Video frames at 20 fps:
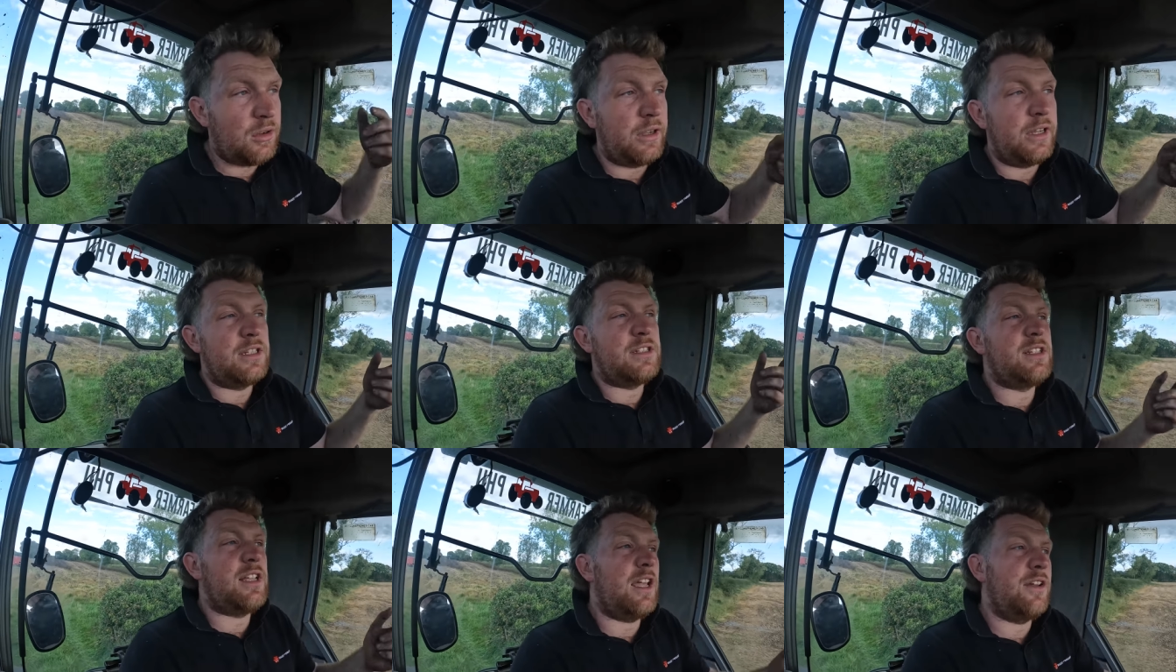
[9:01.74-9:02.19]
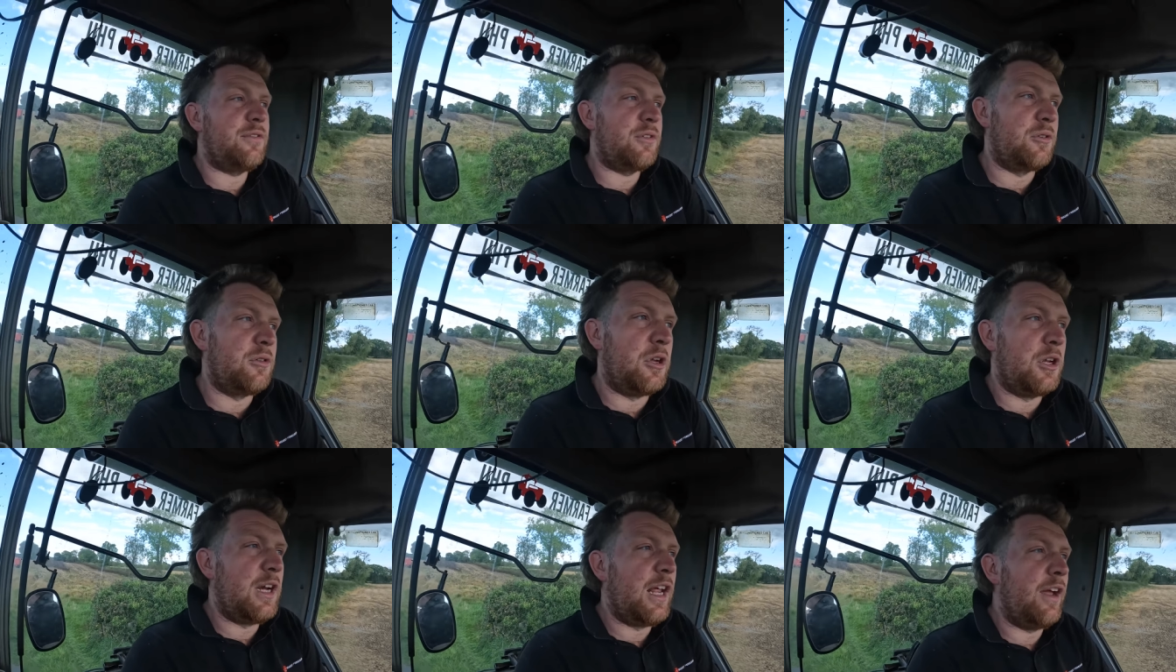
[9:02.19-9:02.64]
so I'd save
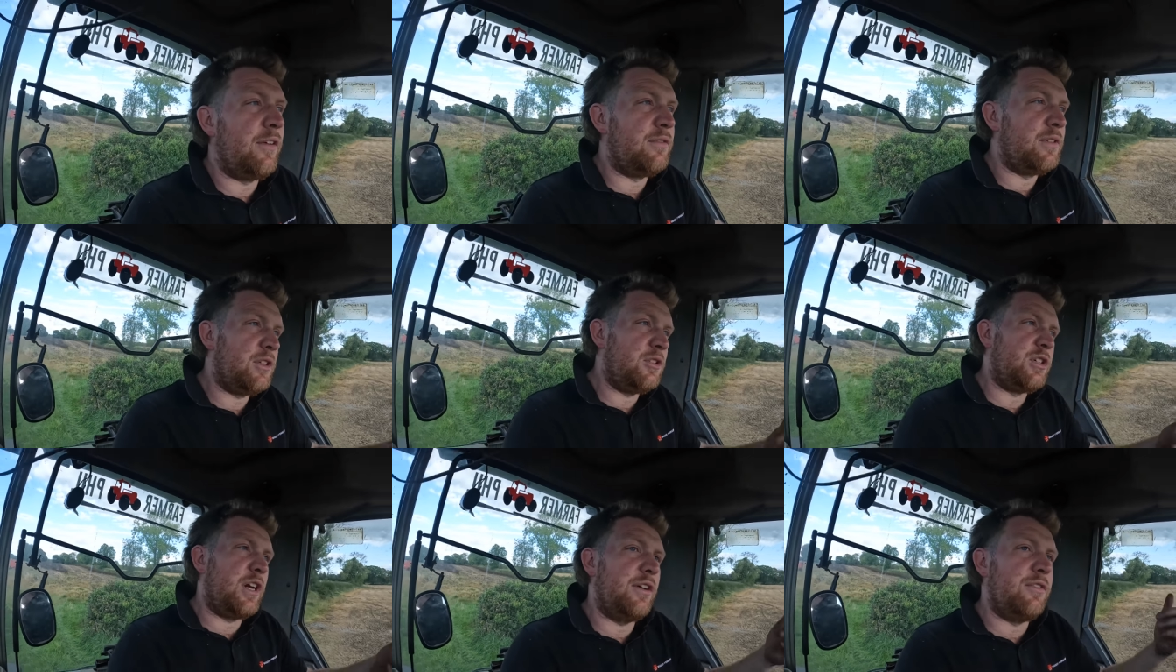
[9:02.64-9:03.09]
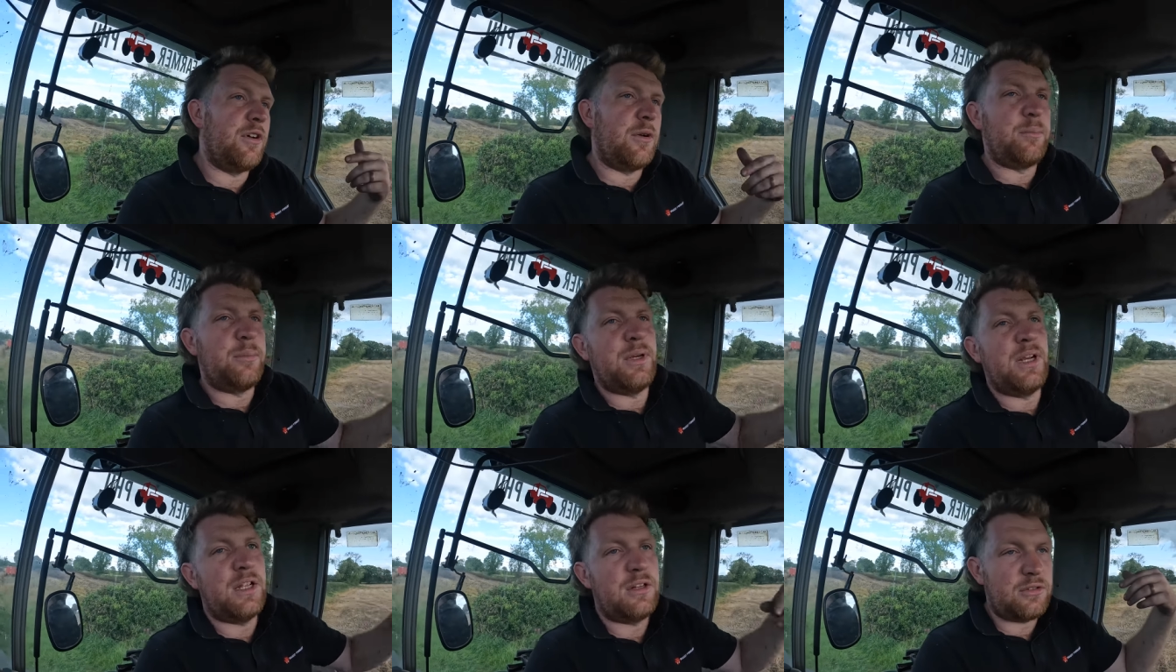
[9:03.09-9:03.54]
a run having to drive
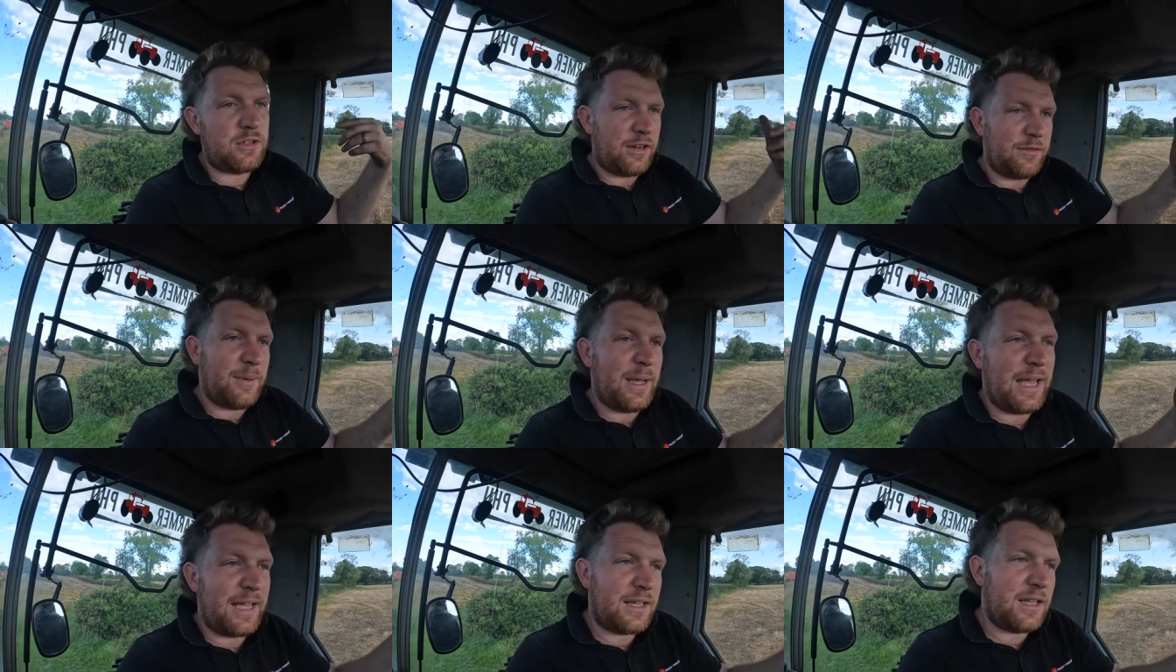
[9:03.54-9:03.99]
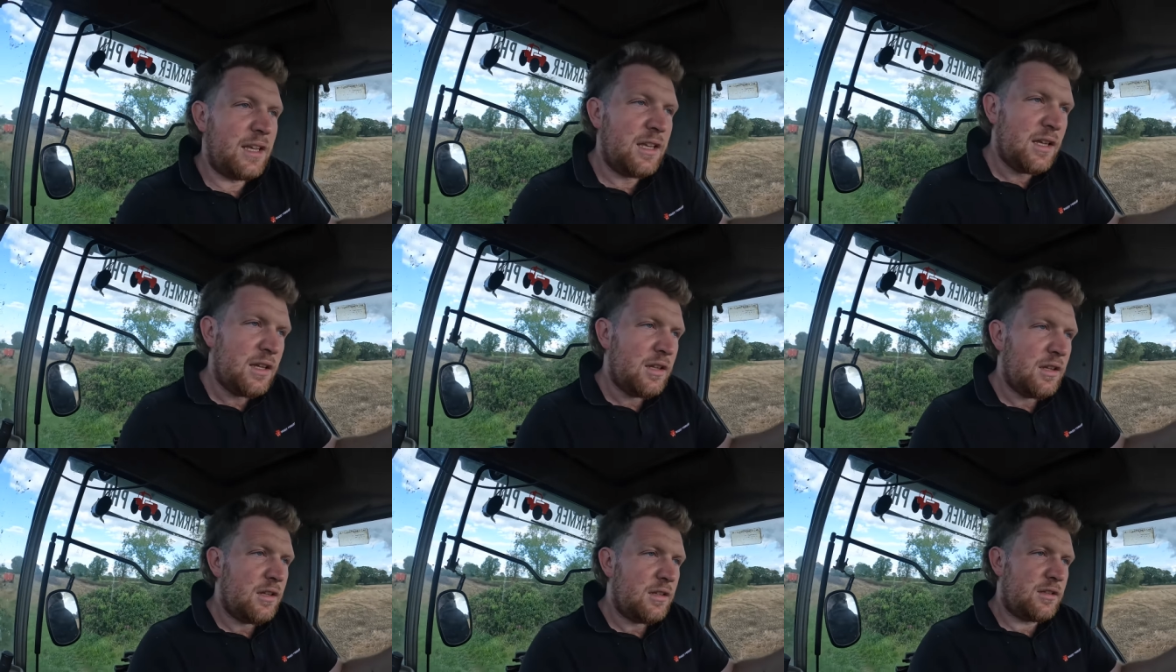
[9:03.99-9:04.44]
up and then drive back.
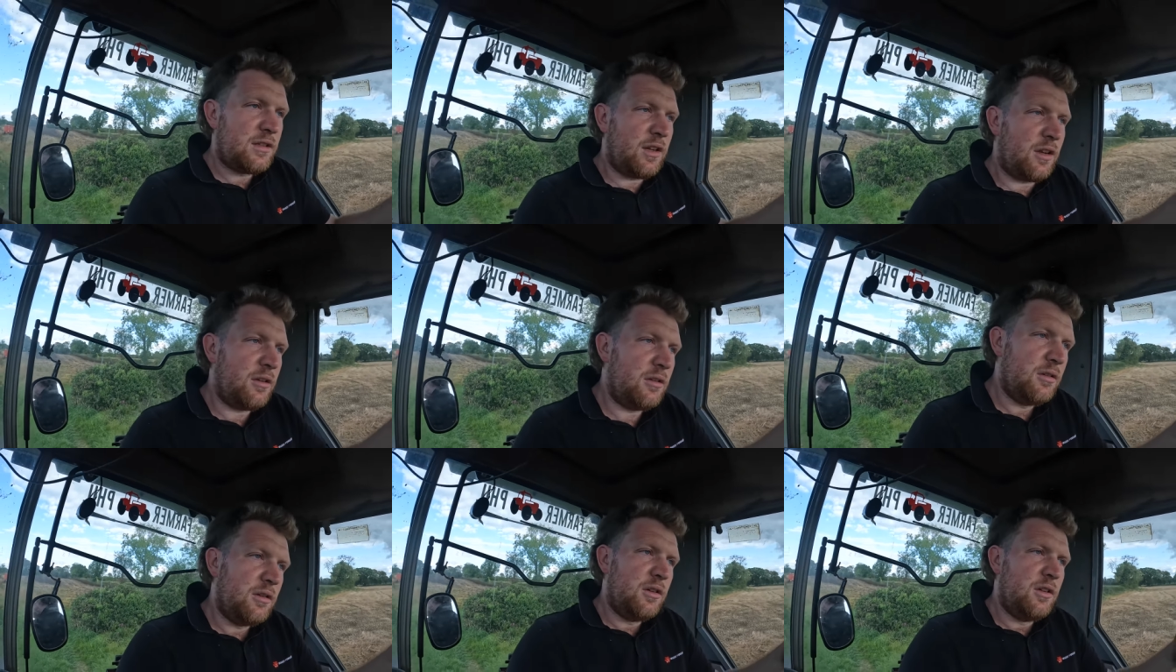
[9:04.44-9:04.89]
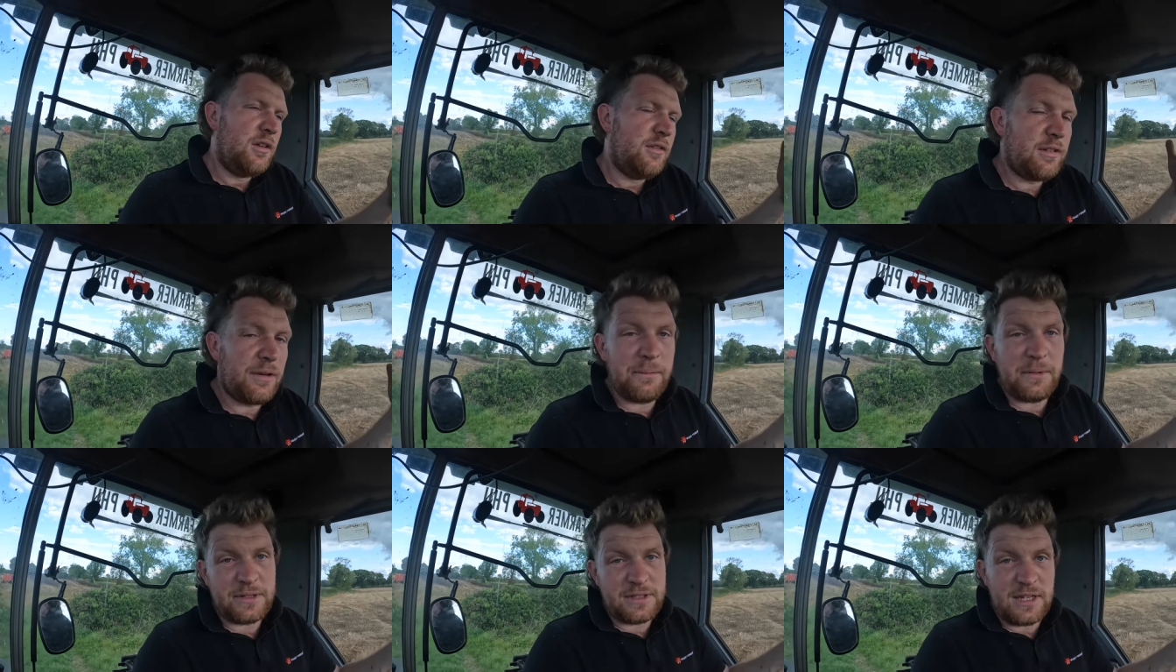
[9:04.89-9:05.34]
So,
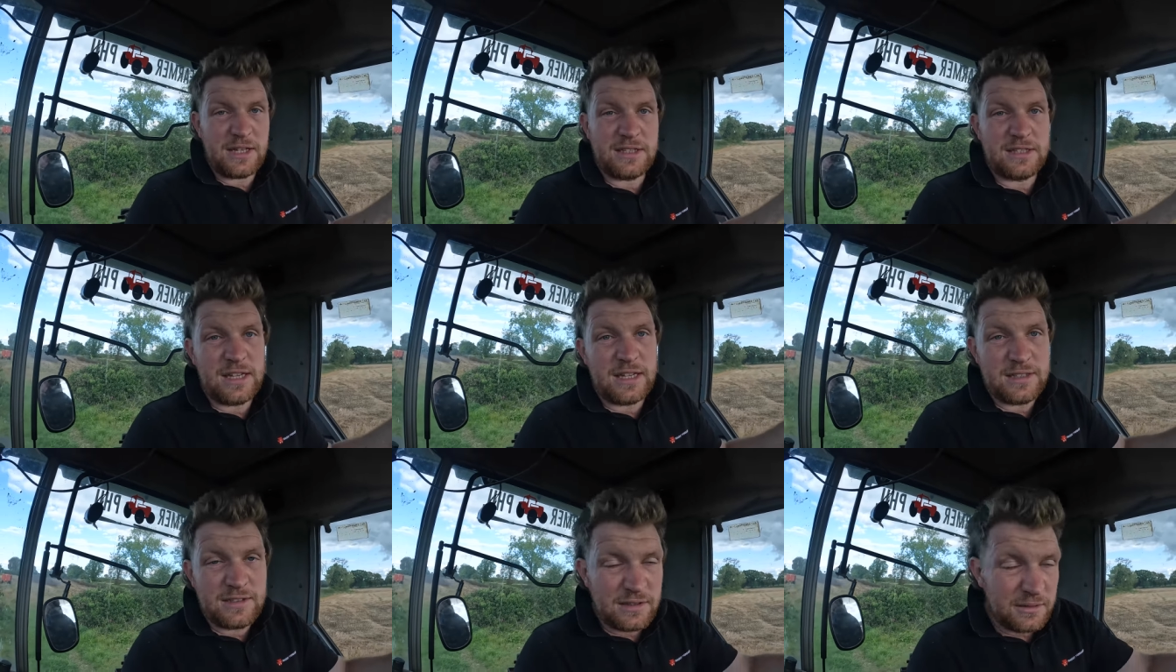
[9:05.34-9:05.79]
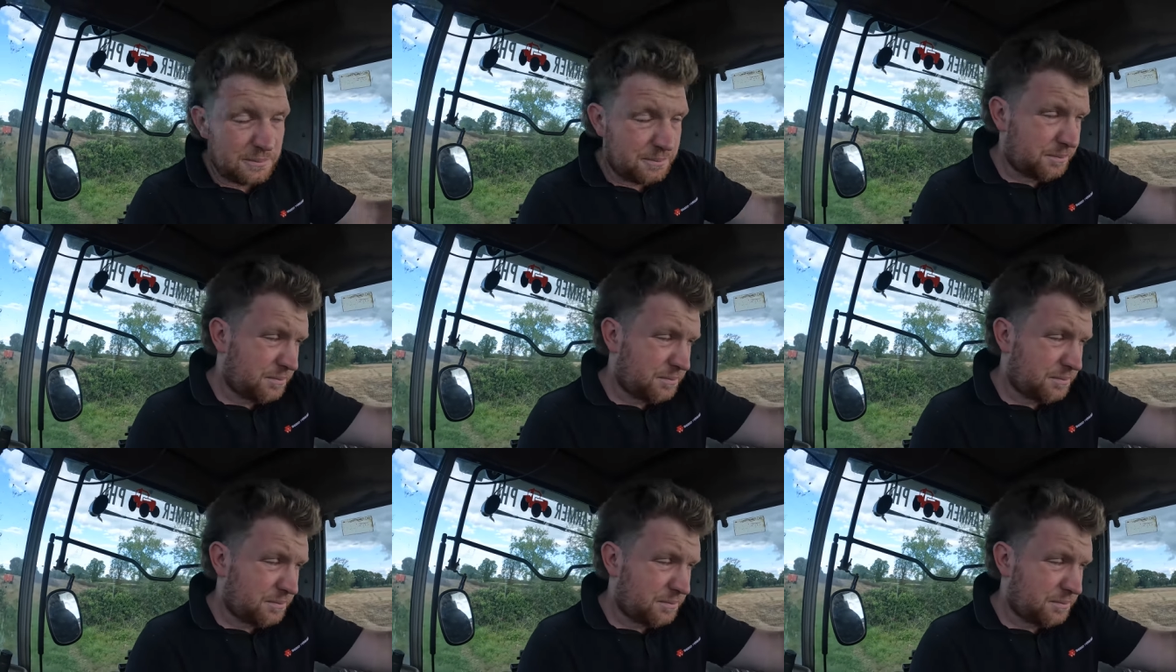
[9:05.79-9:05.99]
that makes any sense.